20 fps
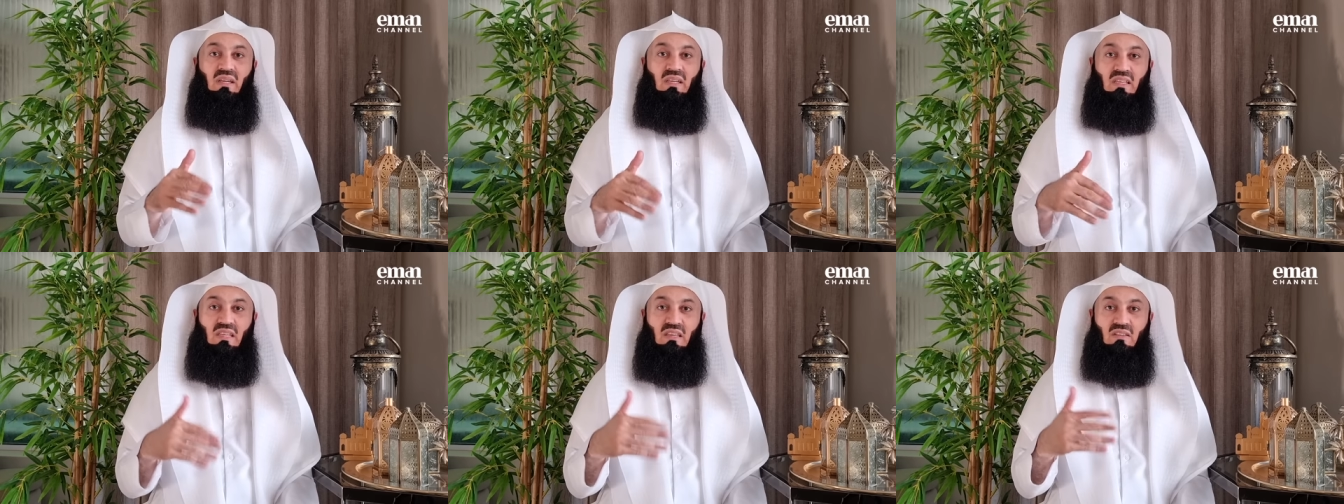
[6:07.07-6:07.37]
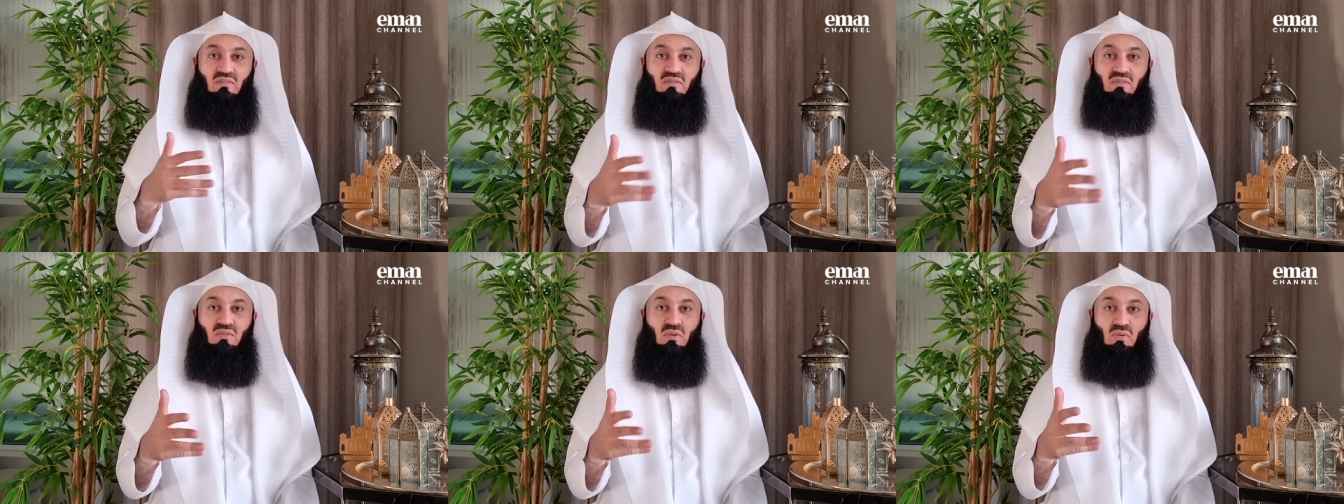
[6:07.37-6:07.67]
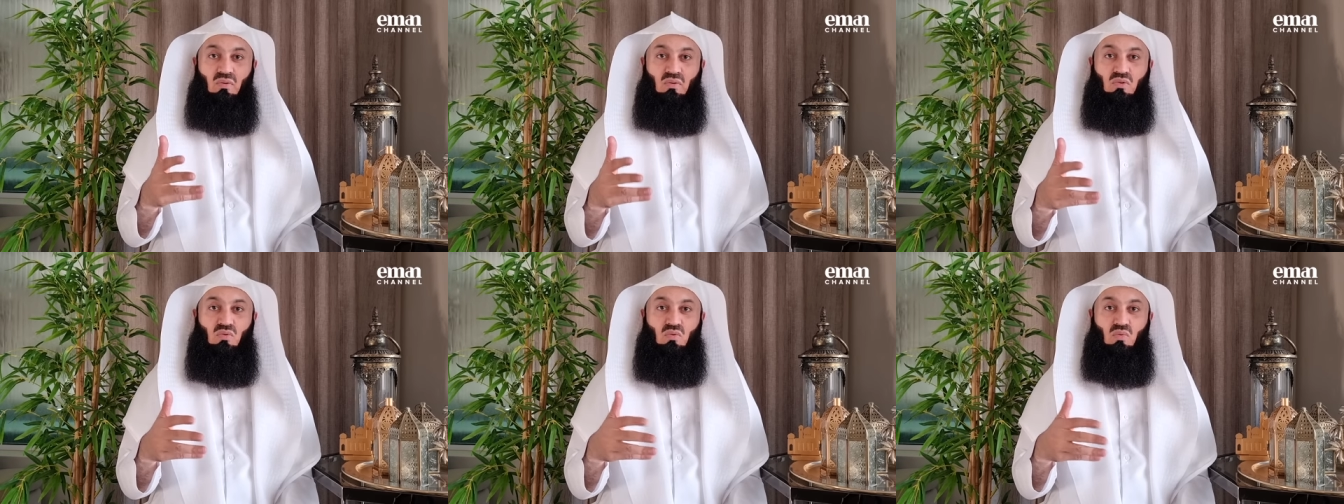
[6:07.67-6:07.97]
Give
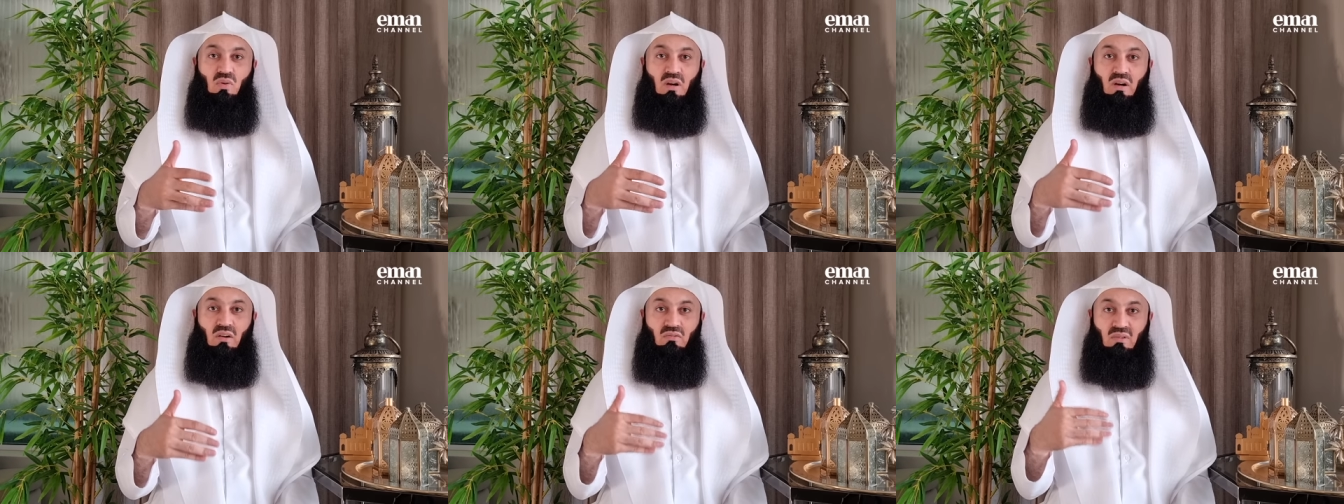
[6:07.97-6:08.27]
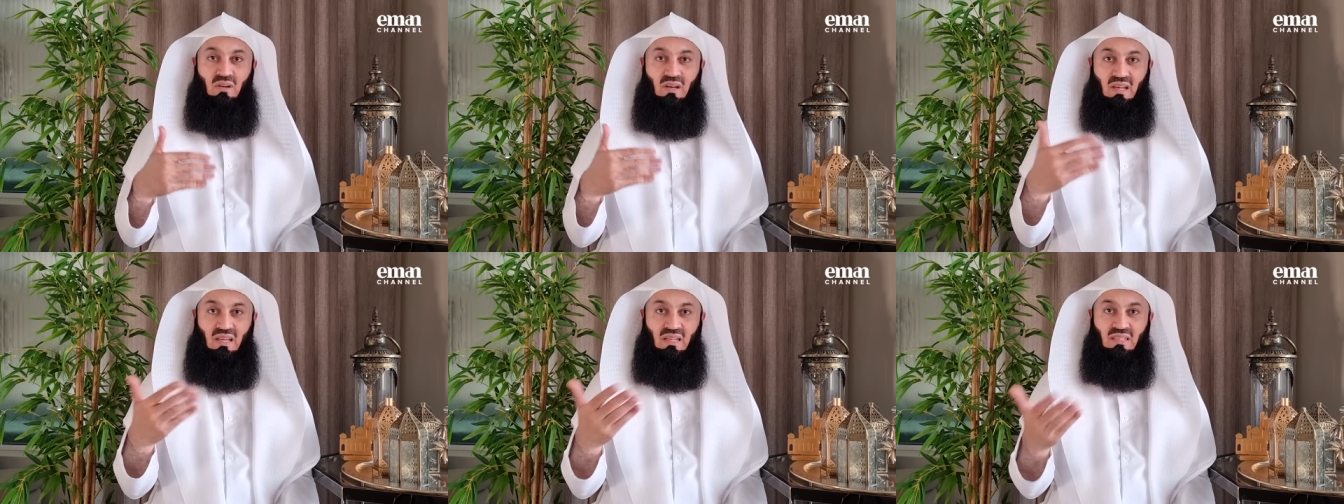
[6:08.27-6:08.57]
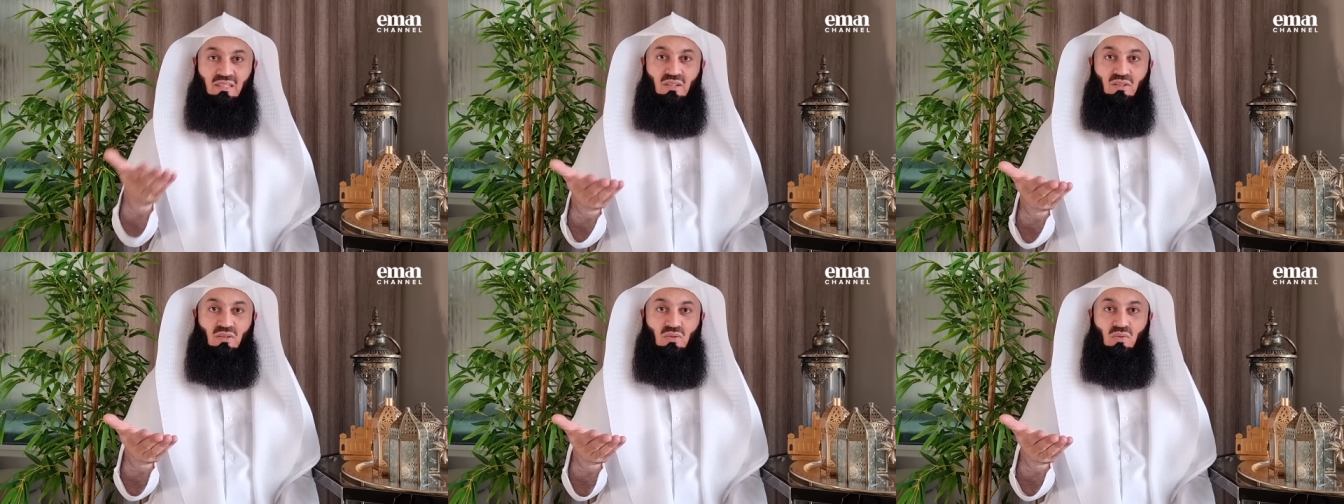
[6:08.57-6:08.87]
those who are
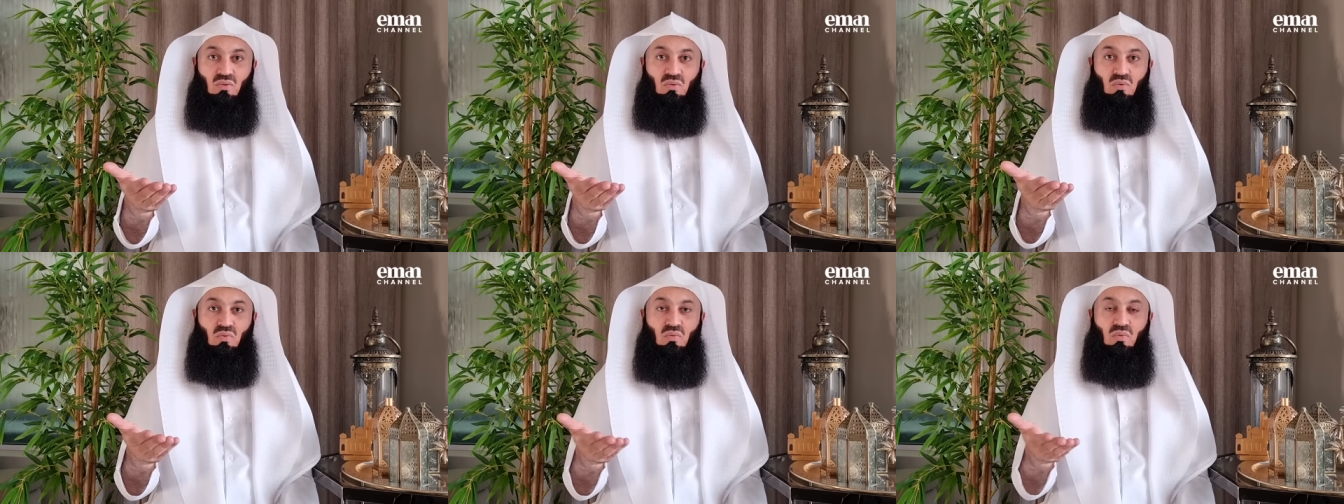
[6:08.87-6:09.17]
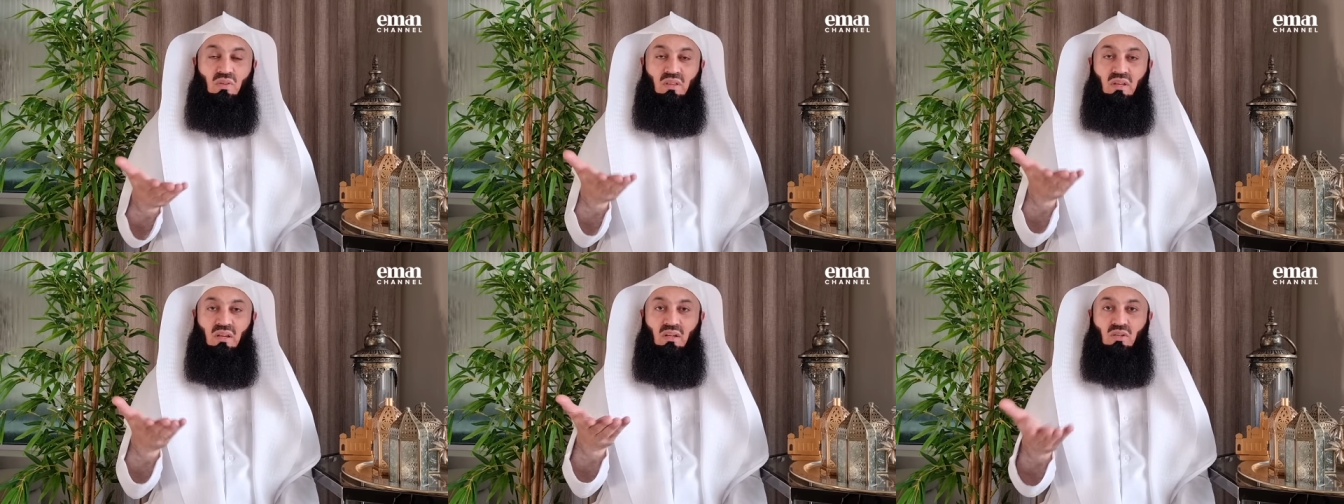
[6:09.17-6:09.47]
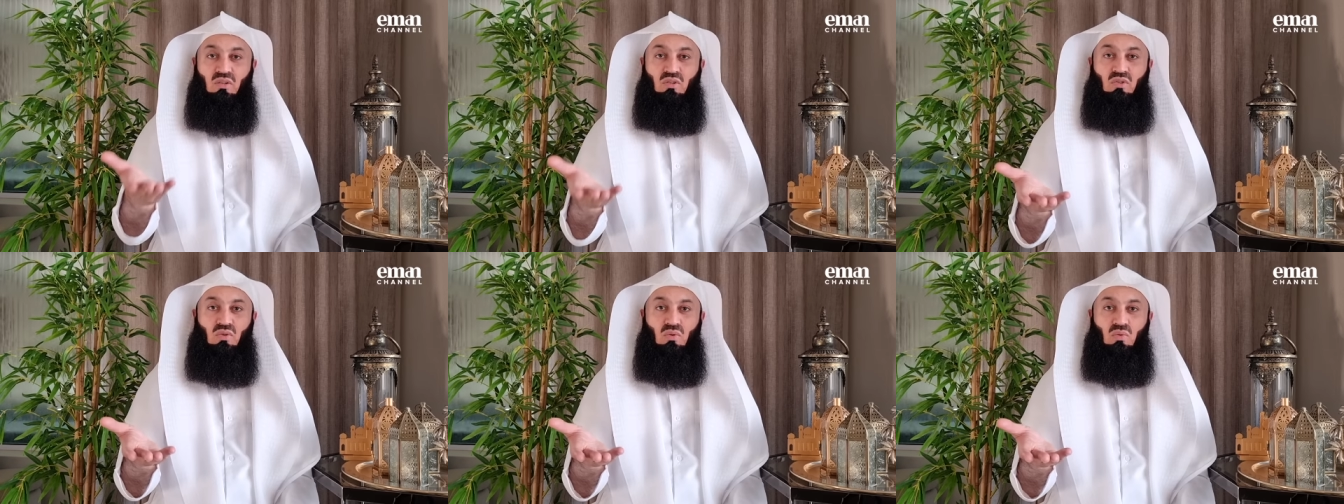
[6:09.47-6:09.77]
related to you their
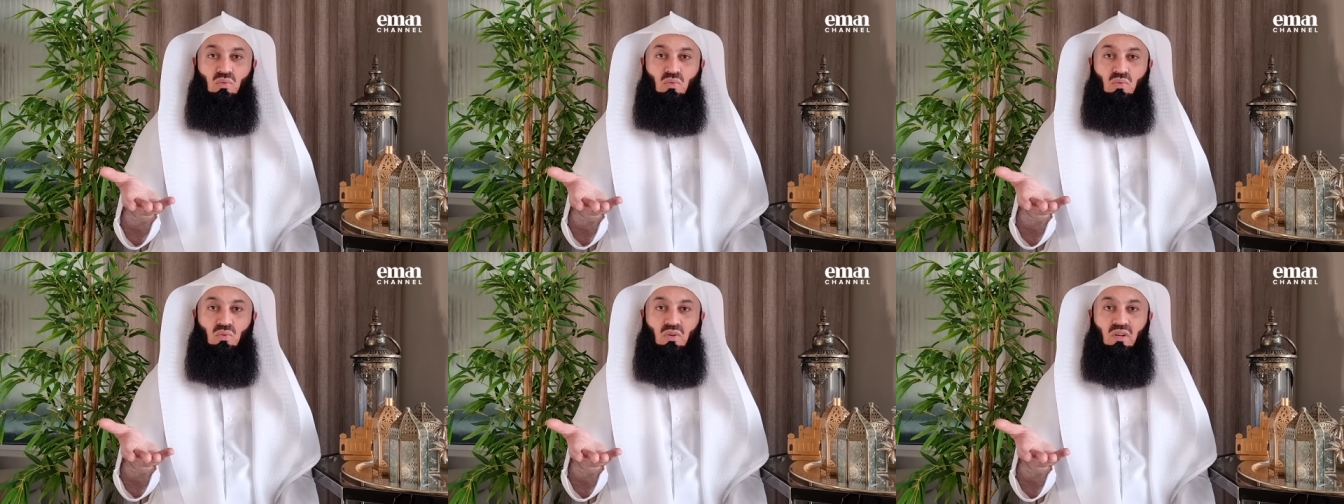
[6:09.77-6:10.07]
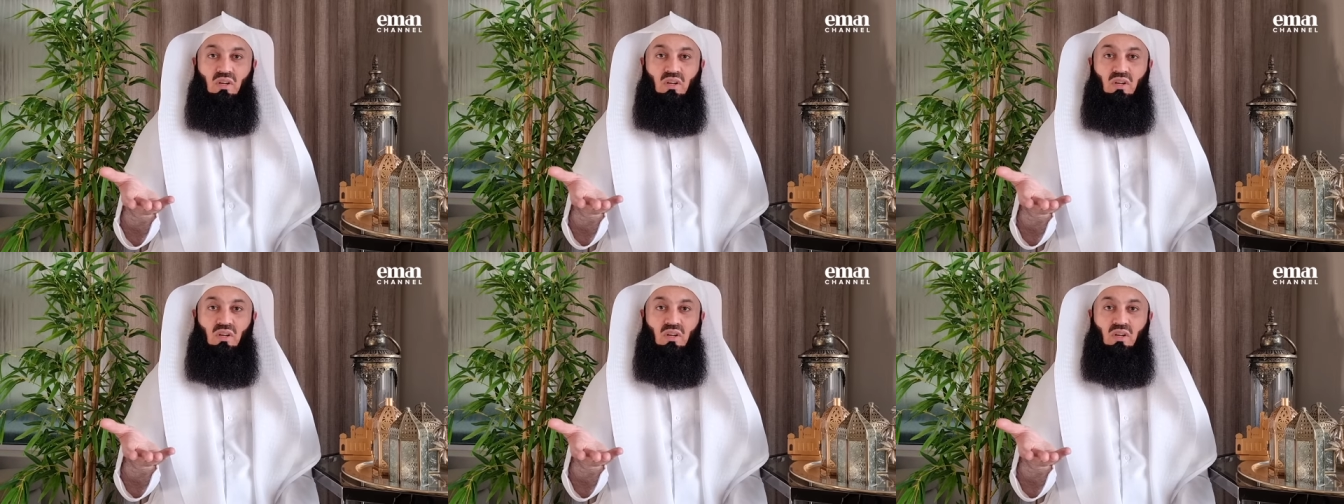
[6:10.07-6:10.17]
due.